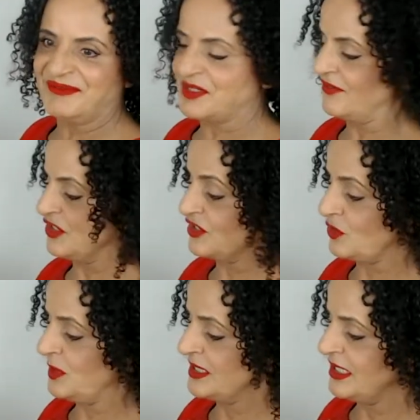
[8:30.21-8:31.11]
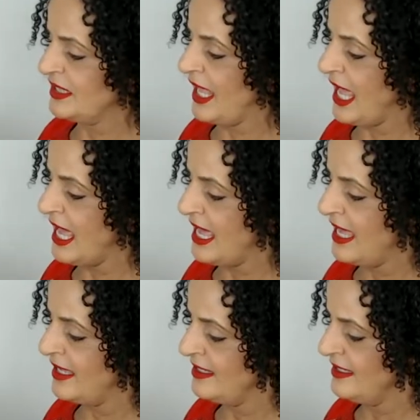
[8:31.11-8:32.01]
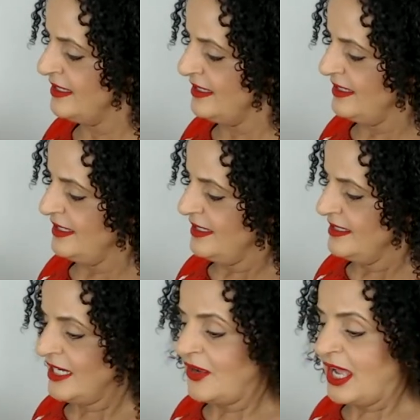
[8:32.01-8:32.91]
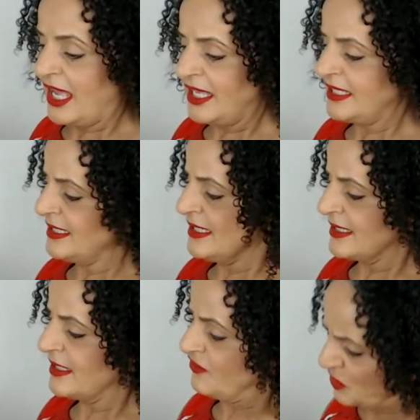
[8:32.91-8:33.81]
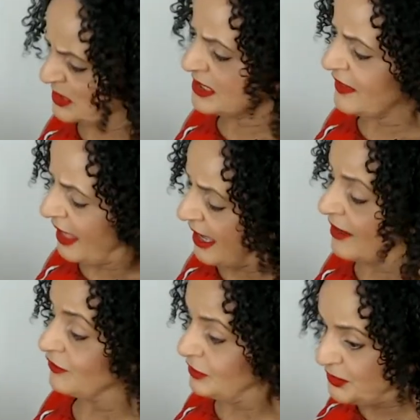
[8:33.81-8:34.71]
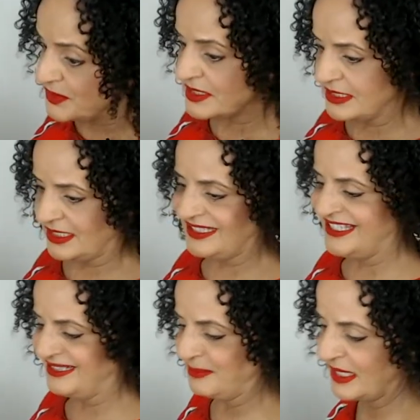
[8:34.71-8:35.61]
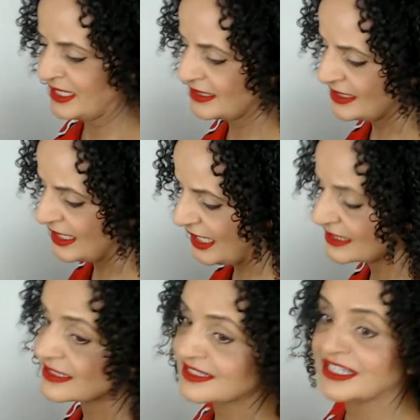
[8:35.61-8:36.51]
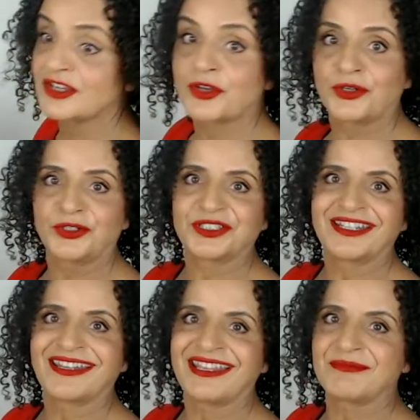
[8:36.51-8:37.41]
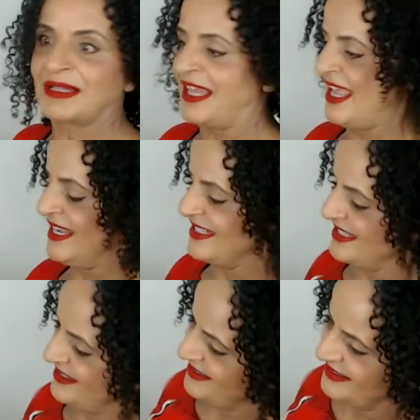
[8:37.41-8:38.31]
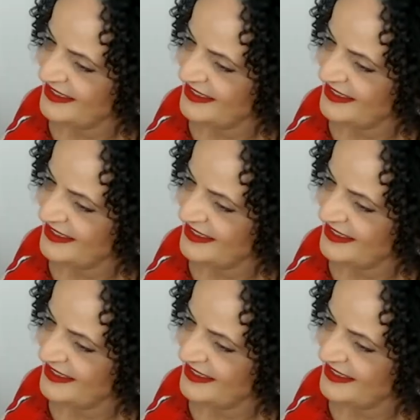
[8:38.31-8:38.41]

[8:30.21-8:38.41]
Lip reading: So I've just twisted the hair. Now I twisted the hair, I've loosened it a little bit and secured it in place.